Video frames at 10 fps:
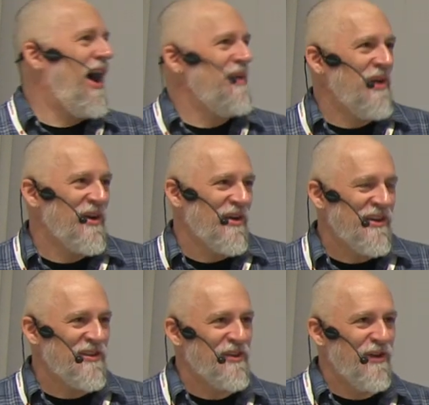I'm not
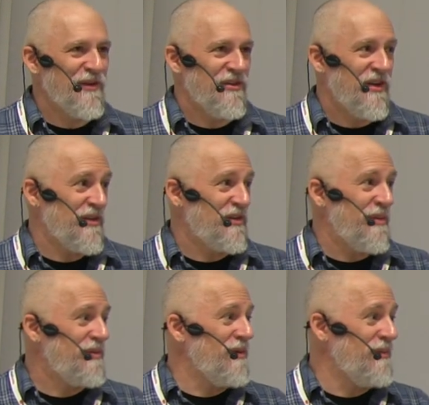going to solve your
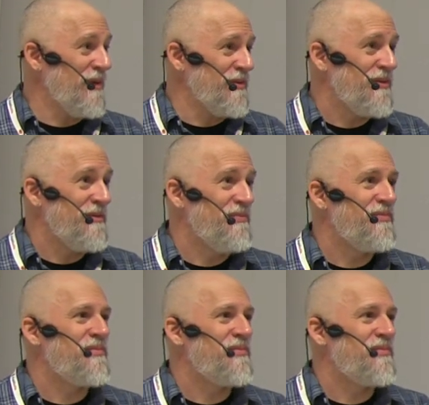JavaScript problems.